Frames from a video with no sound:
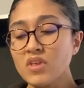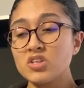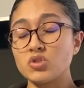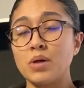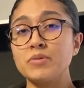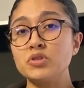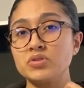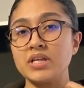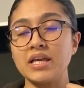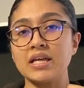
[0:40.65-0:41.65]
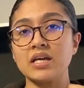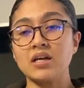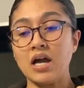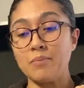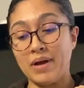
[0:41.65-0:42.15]
So I'm using
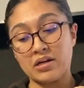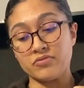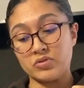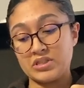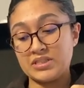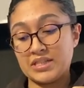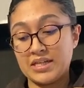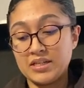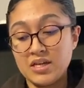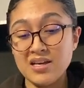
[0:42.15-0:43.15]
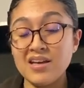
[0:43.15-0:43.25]
a microphone instead.